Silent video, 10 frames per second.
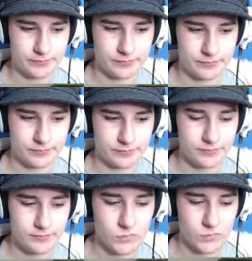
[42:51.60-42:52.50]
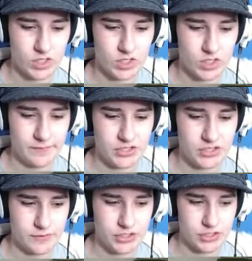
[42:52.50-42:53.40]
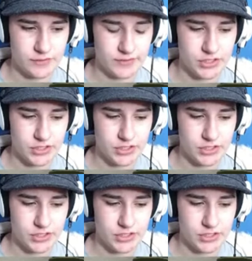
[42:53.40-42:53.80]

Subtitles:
Come on, finish it, finish it, finish it, finish it.